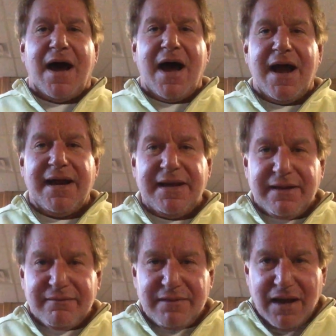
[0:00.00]
I,
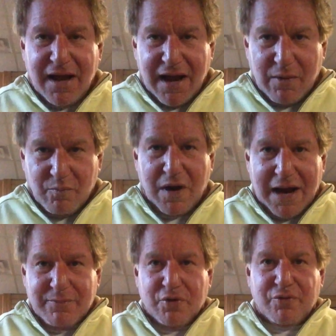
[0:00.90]
uh,
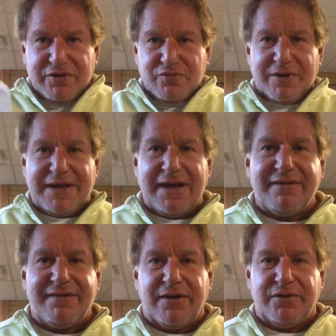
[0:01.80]
I'm going to
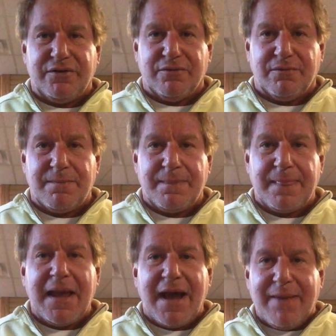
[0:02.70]
again tell you,
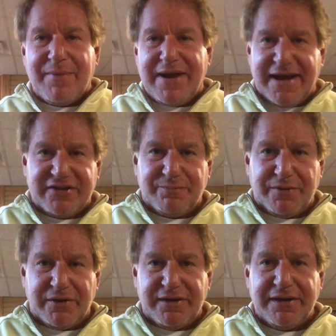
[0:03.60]
I'm an
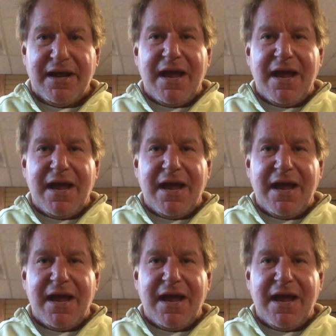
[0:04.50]
expert.